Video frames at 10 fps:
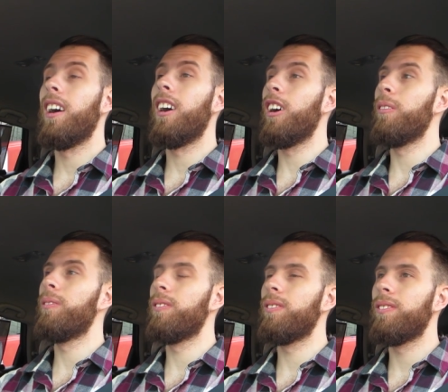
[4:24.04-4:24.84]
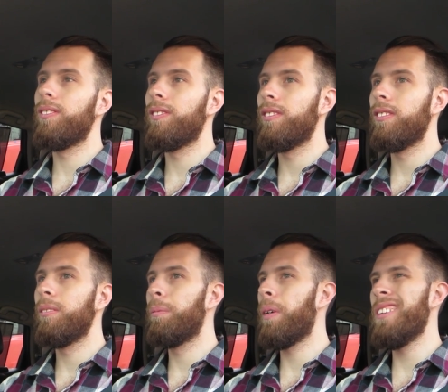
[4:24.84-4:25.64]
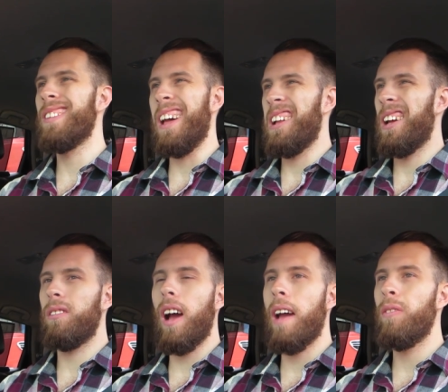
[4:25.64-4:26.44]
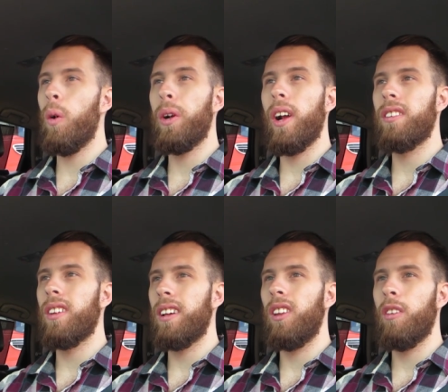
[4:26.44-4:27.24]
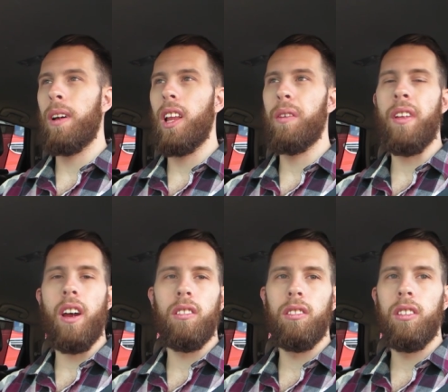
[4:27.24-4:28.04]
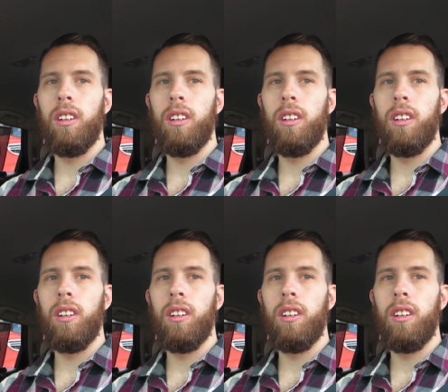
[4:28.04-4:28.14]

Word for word: Um, but other than that, I don't. I have no regrets. I love my life now,